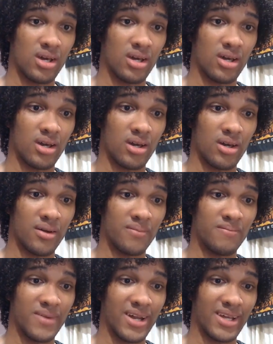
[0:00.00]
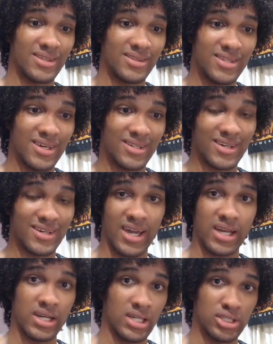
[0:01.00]
But I did
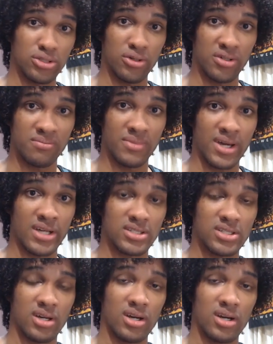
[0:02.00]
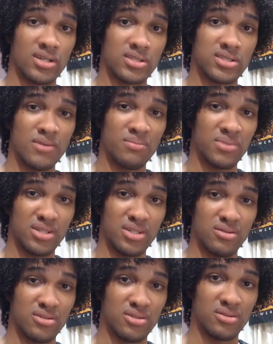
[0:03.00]
kind of enjoy the match, simply
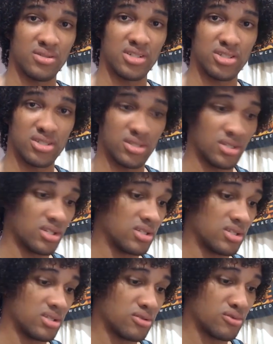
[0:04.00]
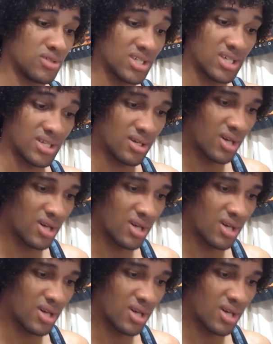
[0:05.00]
due to the three